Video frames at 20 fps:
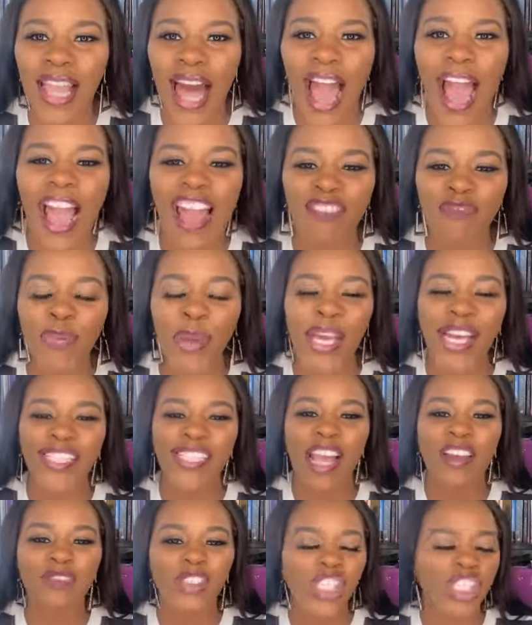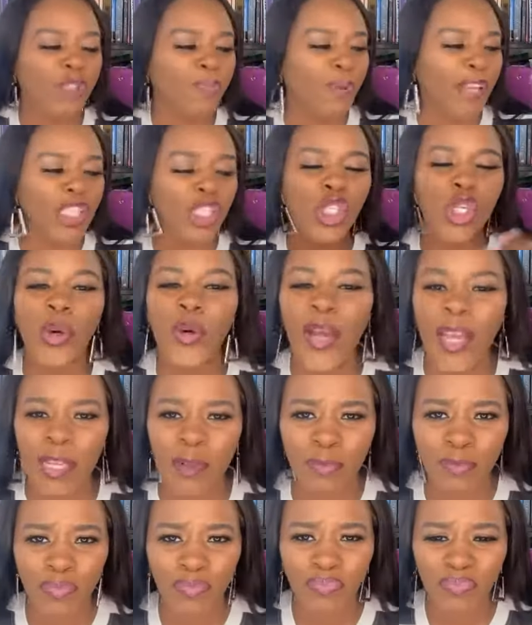live because I've just been
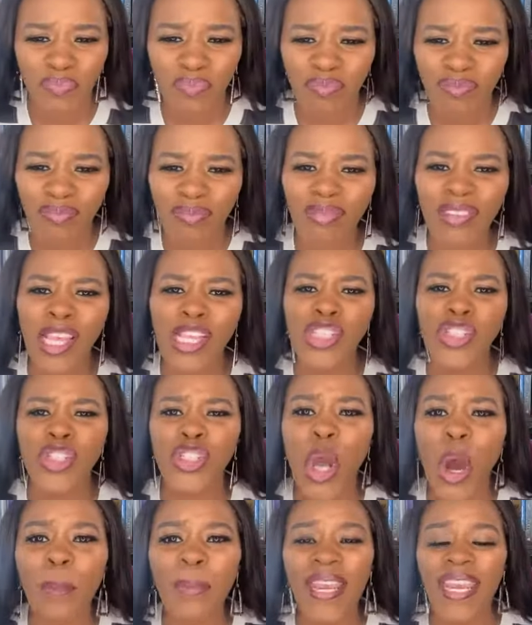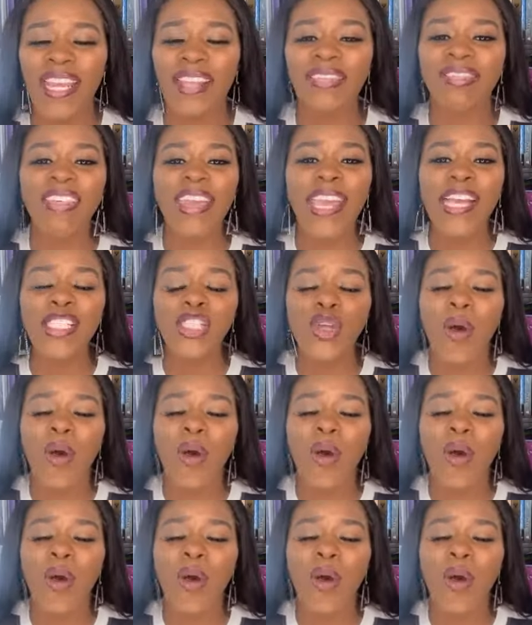doing so many things.